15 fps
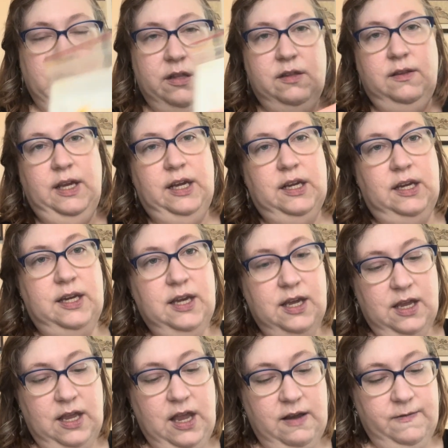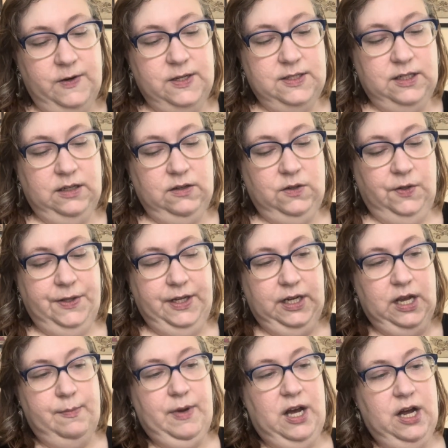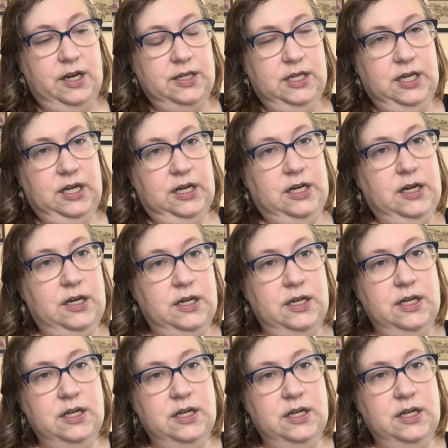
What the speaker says: like, every single thing I bought here